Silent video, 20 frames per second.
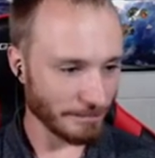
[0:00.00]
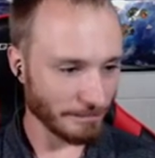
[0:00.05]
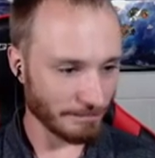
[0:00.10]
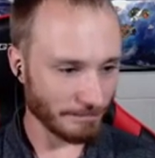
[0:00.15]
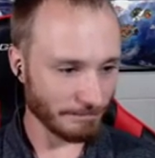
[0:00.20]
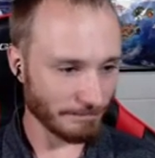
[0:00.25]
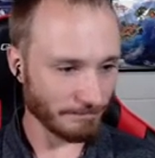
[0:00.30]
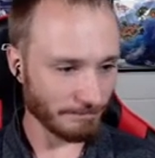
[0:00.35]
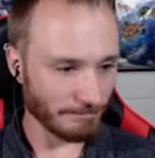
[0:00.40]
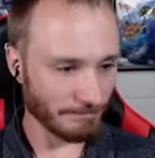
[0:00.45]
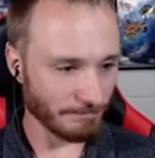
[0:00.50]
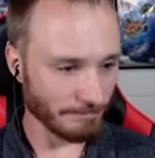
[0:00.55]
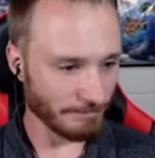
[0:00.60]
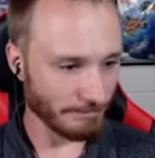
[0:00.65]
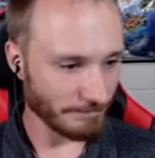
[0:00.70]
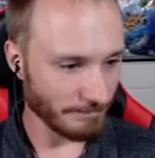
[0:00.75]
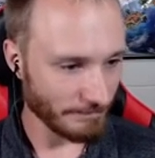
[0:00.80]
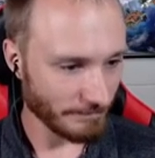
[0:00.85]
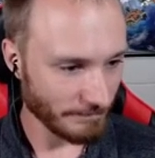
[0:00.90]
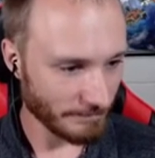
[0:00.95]

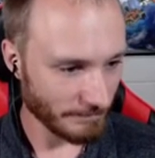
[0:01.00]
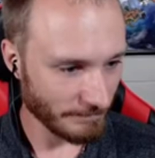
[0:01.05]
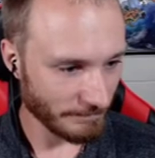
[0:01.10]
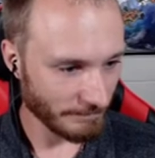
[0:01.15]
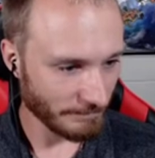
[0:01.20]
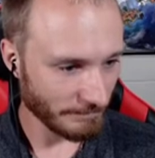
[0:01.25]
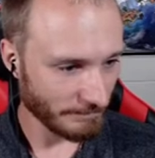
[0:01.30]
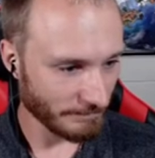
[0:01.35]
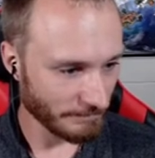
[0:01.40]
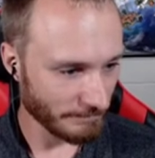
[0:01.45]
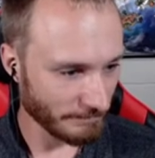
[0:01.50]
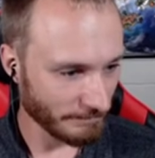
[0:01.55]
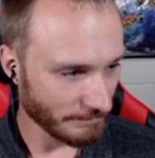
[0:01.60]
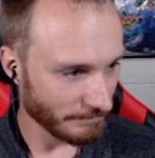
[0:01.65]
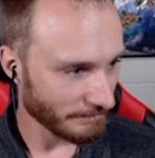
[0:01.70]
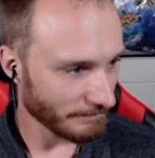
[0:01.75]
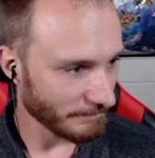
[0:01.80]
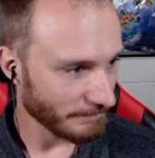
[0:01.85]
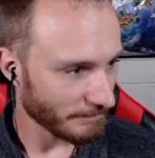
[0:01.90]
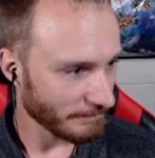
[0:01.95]

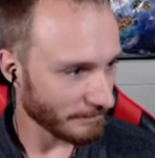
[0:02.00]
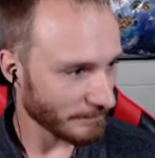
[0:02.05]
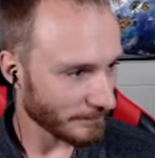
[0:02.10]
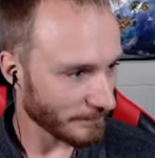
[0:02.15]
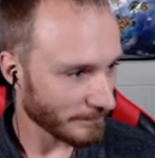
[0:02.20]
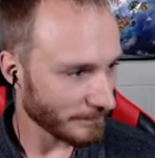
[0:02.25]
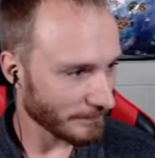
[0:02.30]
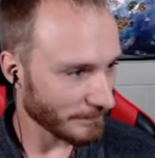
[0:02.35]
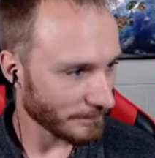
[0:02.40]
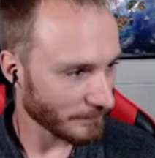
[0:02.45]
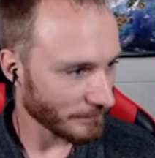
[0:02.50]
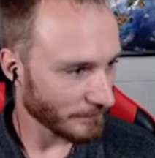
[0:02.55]
(no one is talking)